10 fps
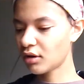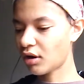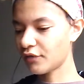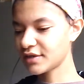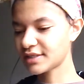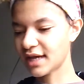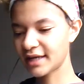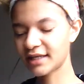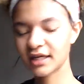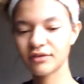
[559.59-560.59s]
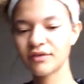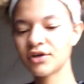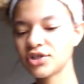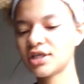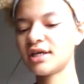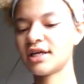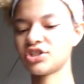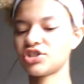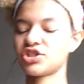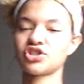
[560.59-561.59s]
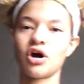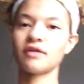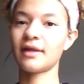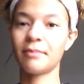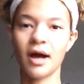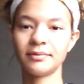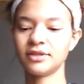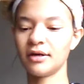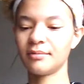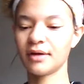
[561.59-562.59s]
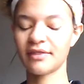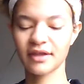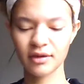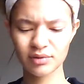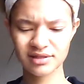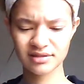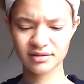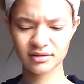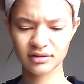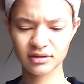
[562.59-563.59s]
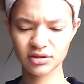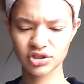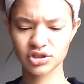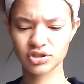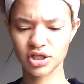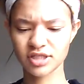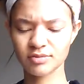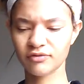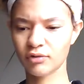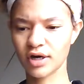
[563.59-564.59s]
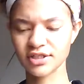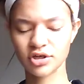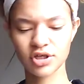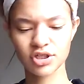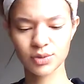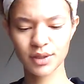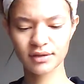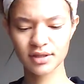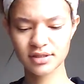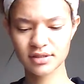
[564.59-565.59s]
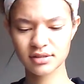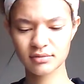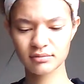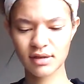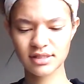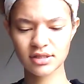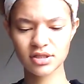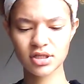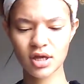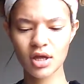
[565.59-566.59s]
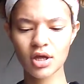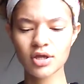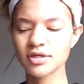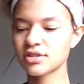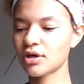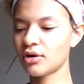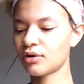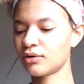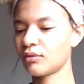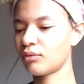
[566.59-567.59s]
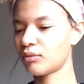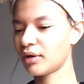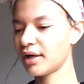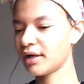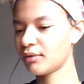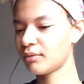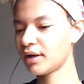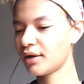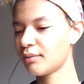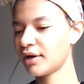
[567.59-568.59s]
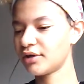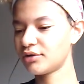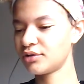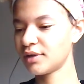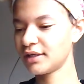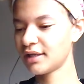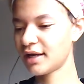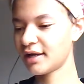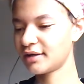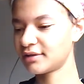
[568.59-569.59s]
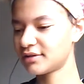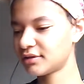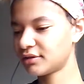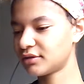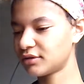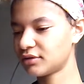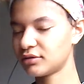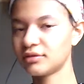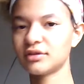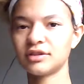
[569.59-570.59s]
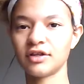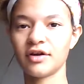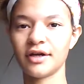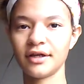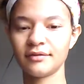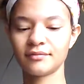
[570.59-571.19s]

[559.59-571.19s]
on the side kind of energy. It's just a song that popped up. I think it was just before I started doing this message. So why are you doing that? Sorry.